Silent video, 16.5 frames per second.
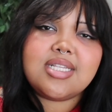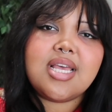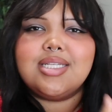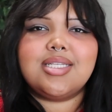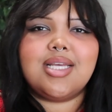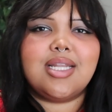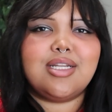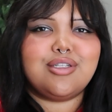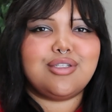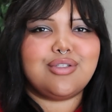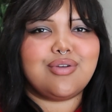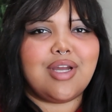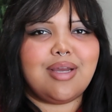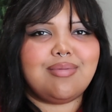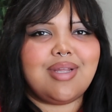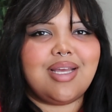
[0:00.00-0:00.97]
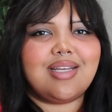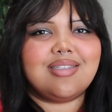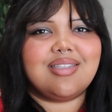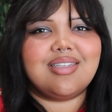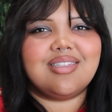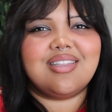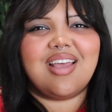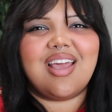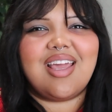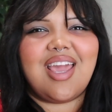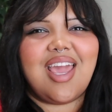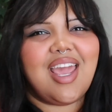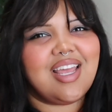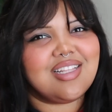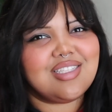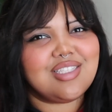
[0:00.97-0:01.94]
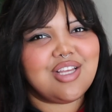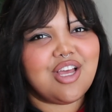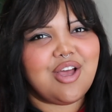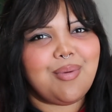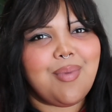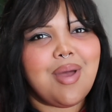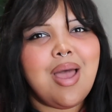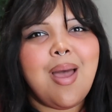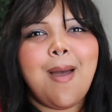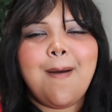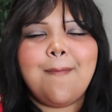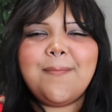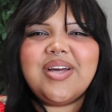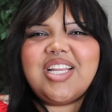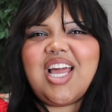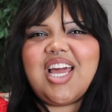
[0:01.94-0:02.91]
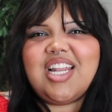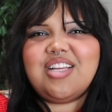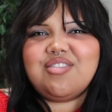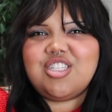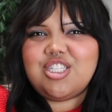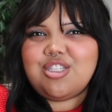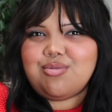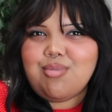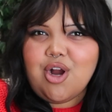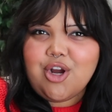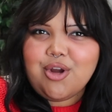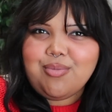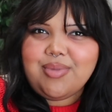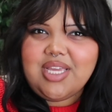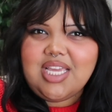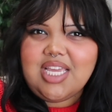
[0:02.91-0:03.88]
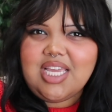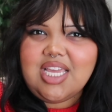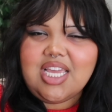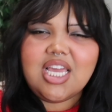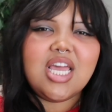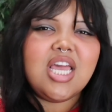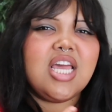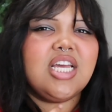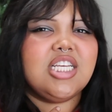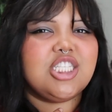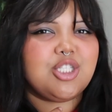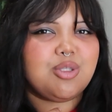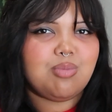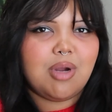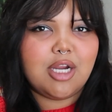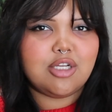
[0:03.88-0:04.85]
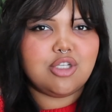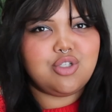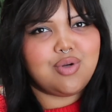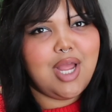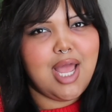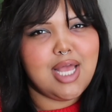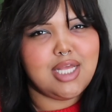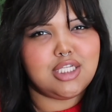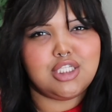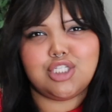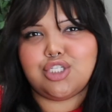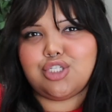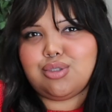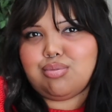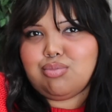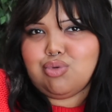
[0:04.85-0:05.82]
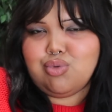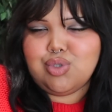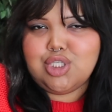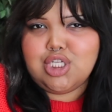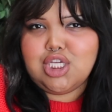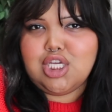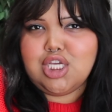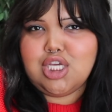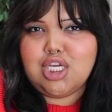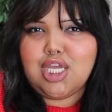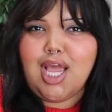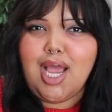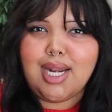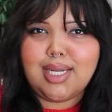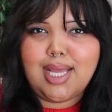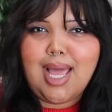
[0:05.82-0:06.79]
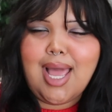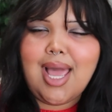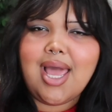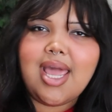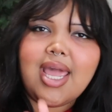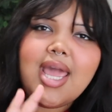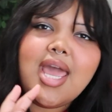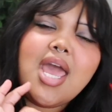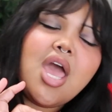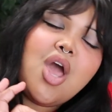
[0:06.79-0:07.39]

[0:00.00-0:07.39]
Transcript: He's kind of described as this like handsome but kind of smarmy, smart dressed, schmoozhy kind of guy,